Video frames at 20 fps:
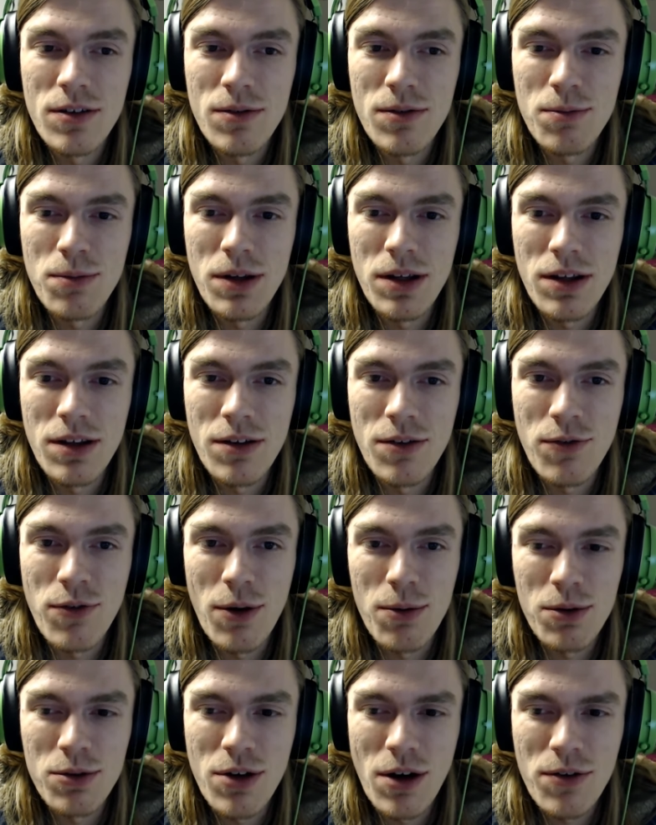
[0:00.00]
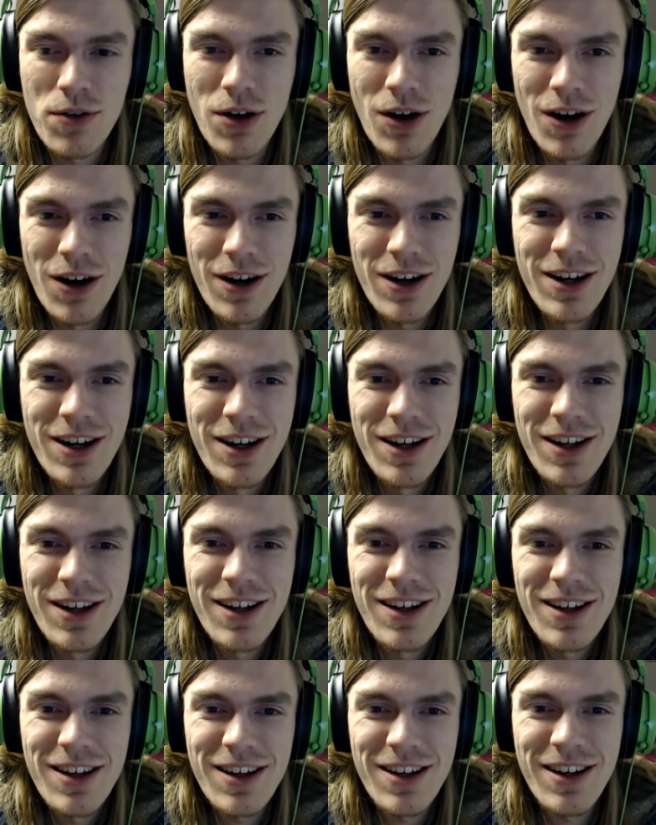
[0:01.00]
being a front-wheel drive car.
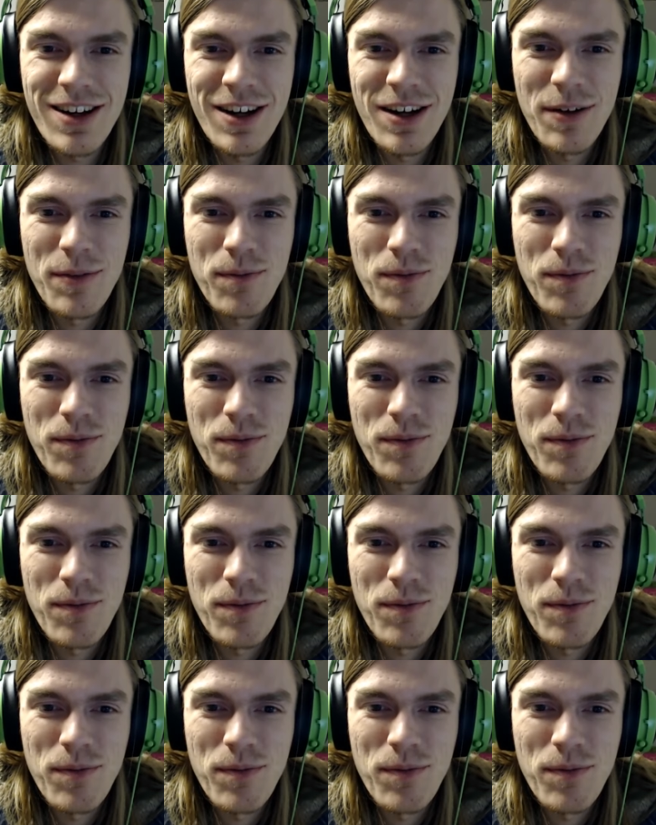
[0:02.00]
I